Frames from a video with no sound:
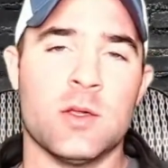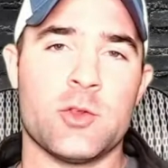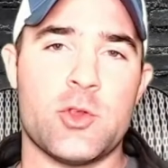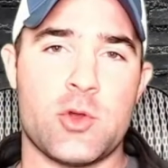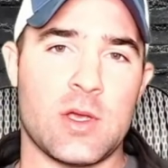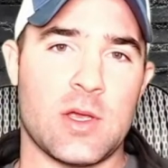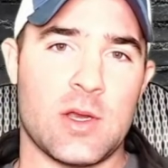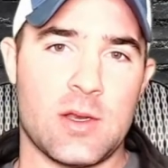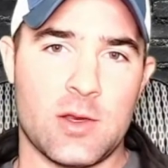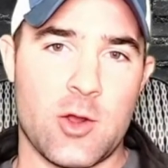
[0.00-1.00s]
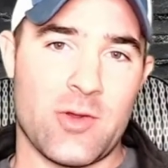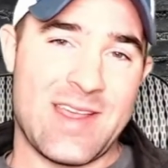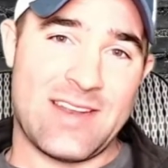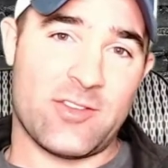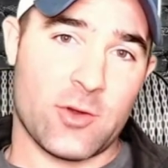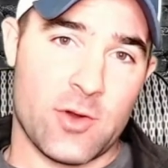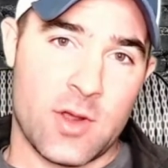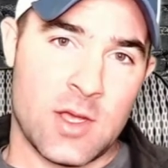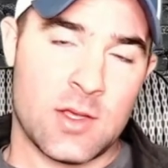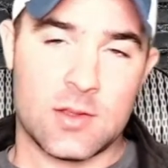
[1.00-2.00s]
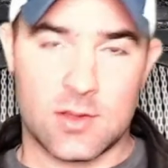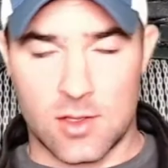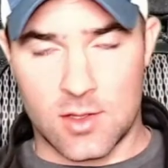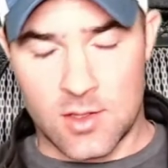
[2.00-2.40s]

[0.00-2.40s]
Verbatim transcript: you could, you know, insert the